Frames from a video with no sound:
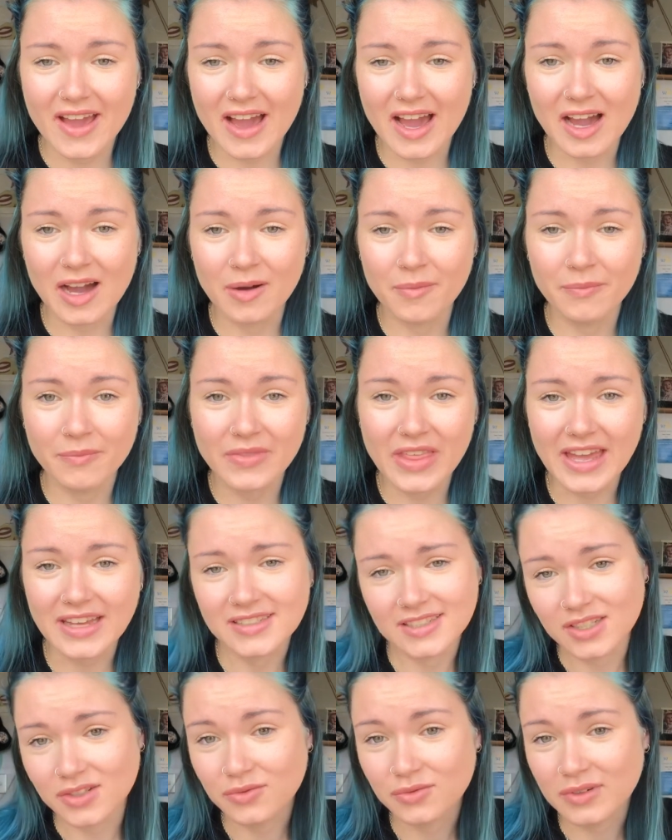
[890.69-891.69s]
that
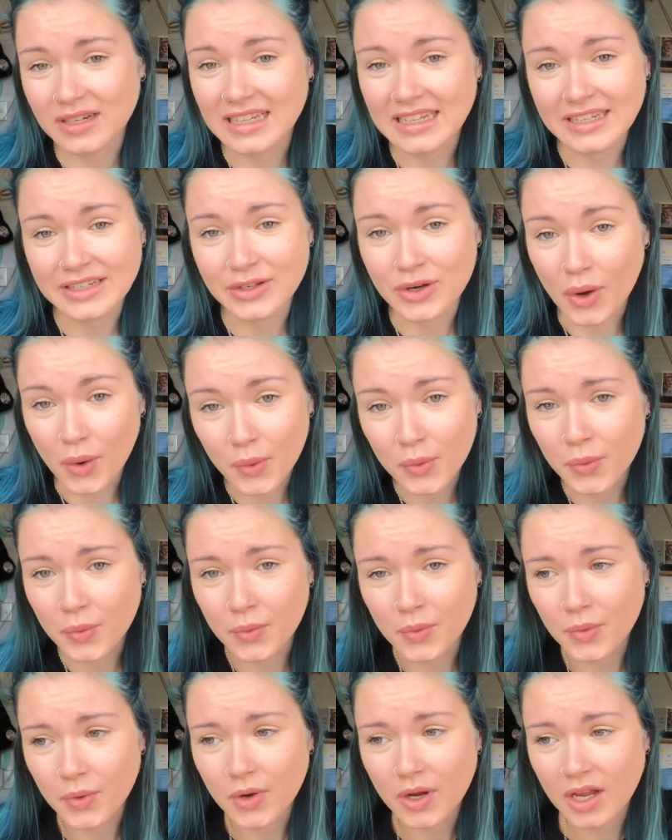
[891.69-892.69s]
didn't really know